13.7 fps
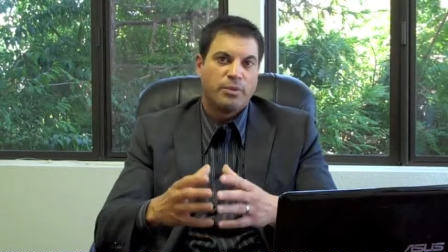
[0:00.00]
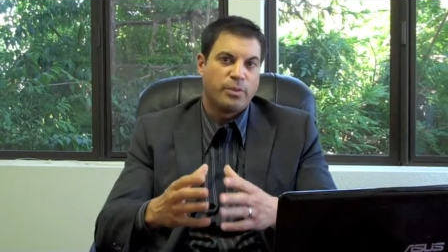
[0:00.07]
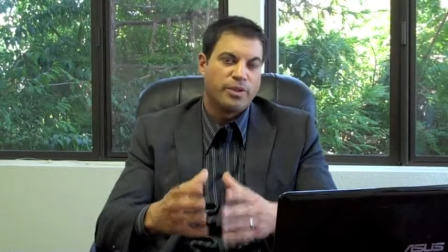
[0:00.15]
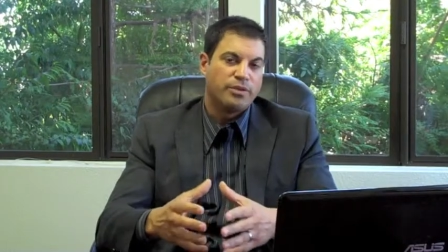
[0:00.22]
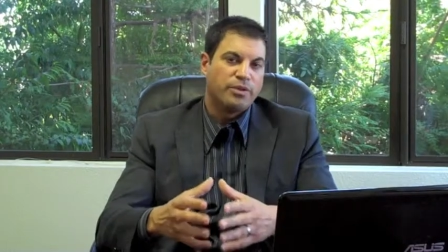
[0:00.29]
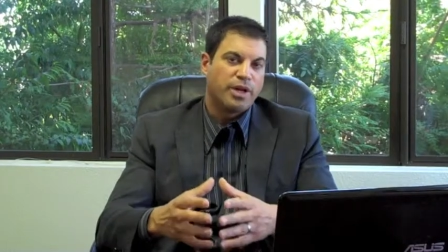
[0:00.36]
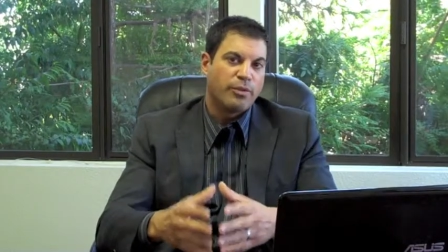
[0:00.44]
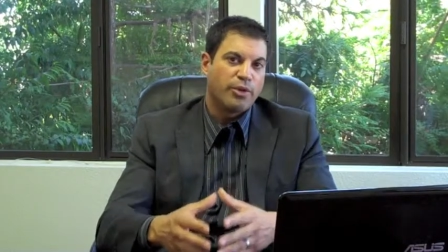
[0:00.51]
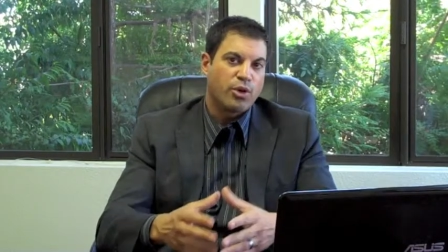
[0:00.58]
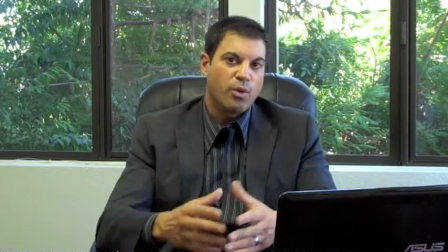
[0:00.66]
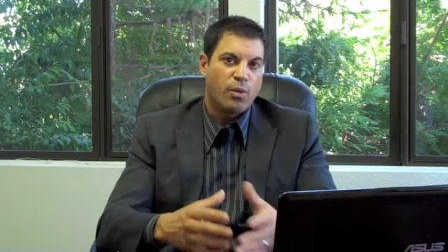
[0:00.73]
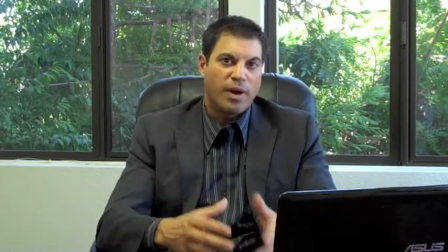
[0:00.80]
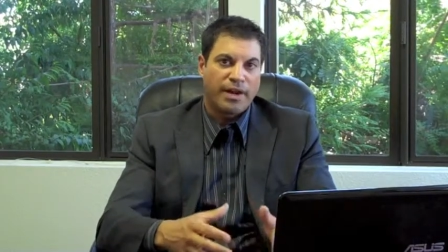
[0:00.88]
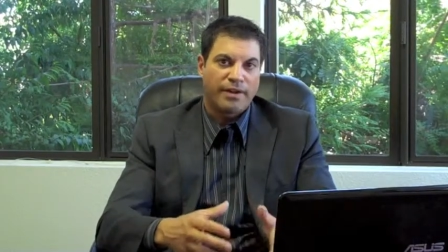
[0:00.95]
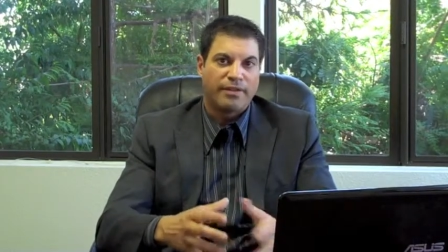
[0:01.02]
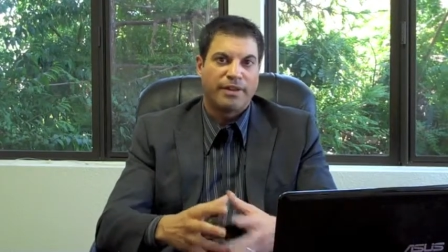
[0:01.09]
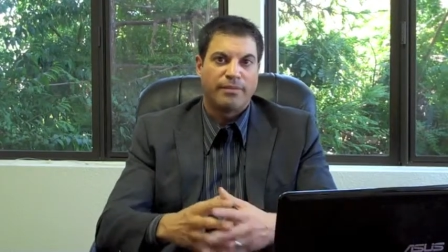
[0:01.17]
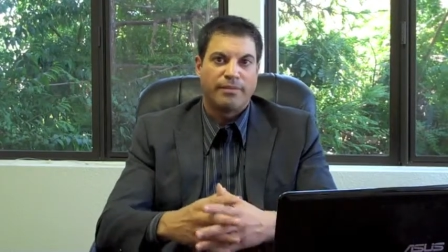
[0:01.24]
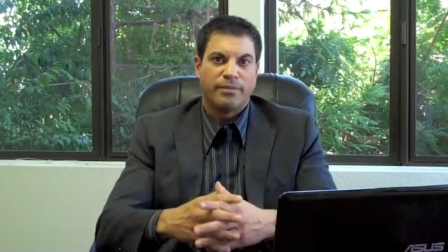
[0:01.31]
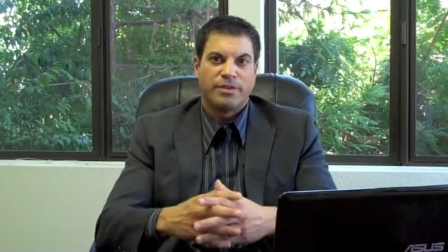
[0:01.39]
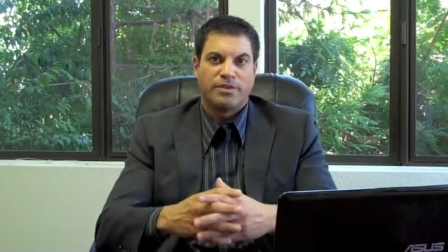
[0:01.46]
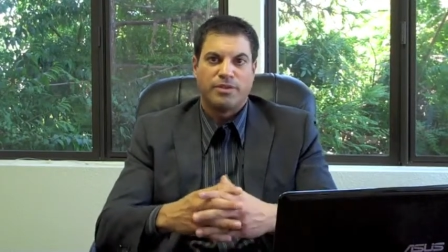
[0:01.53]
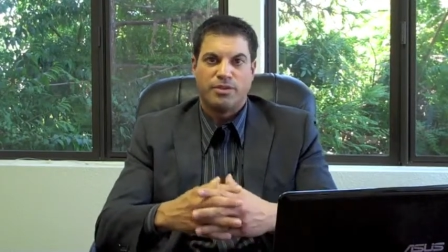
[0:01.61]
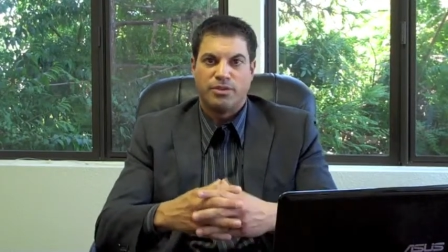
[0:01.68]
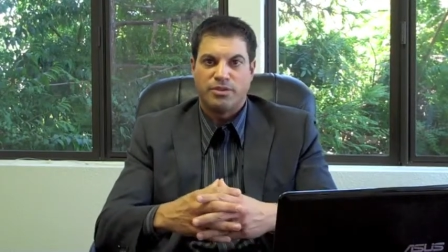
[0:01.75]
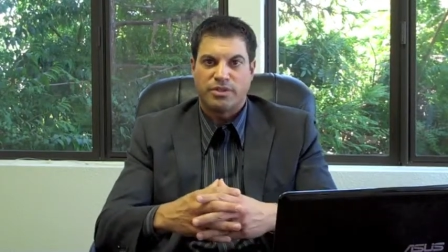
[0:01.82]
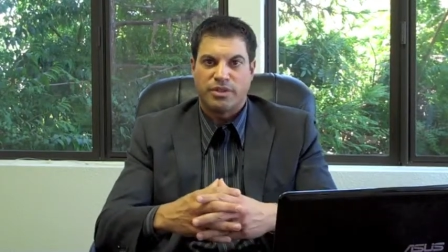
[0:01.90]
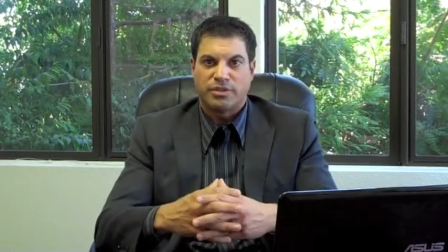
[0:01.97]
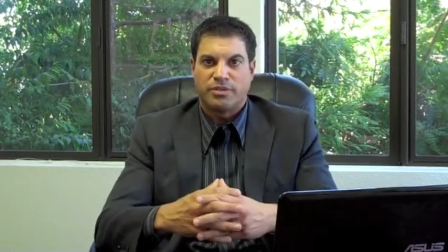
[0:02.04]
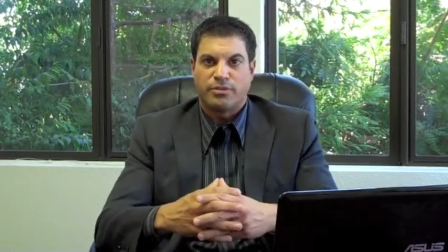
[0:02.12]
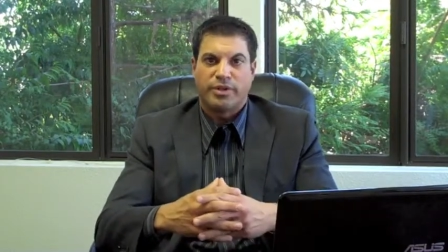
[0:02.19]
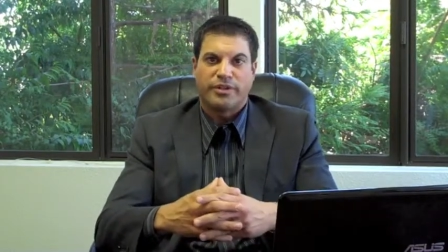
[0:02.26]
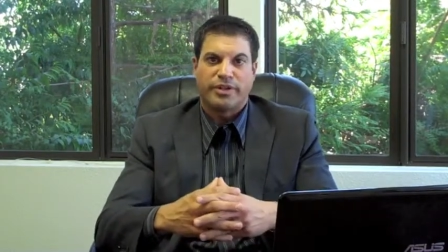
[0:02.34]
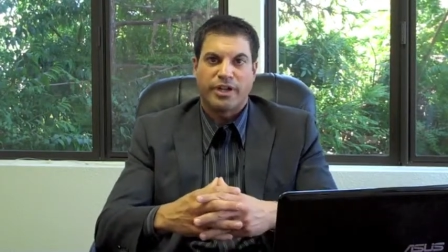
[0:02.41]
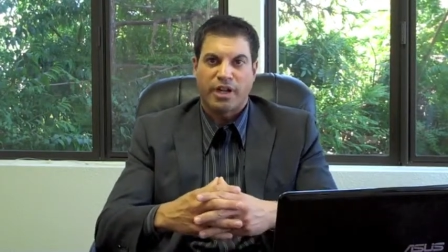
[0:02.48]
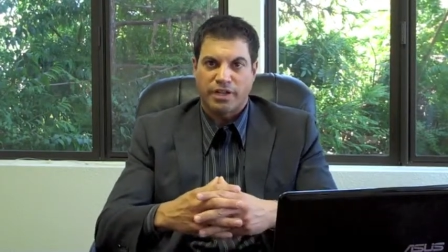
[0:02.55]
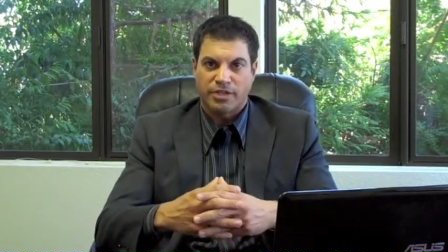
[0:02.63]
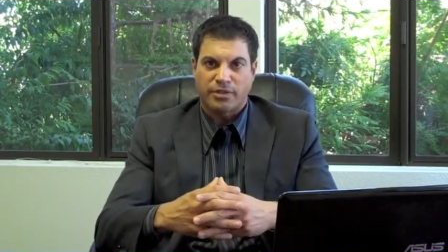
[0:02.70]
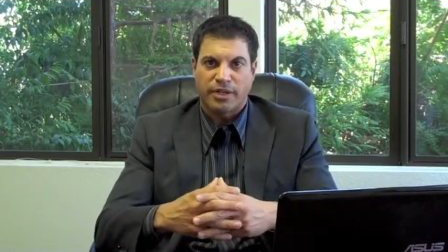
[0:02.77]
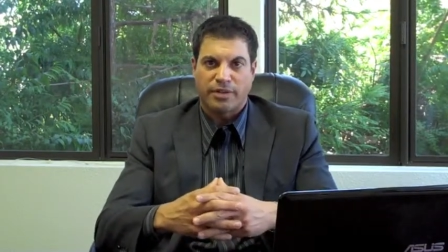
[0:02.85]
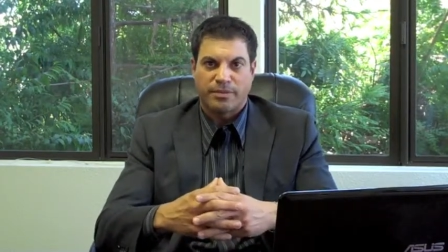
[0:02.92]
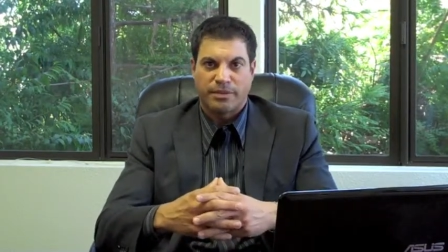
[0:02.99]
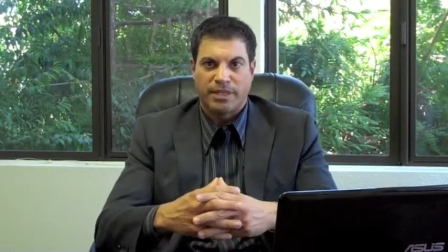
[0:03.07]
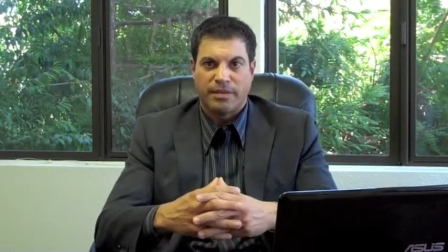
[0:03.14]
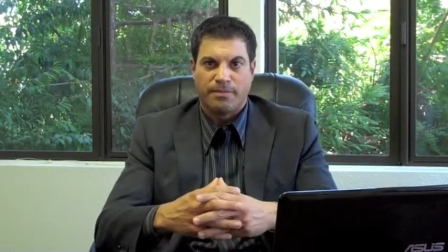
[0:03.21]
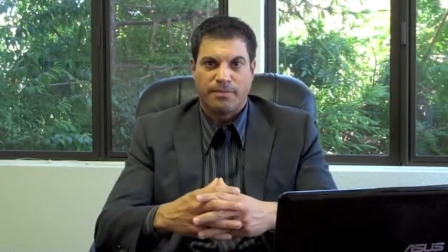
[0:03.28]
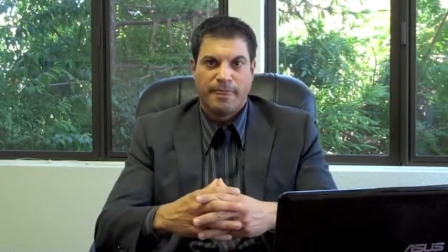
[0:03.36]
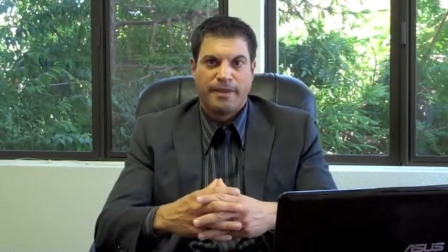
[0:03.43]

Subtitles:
We do not require them to use us if we're in contract with them.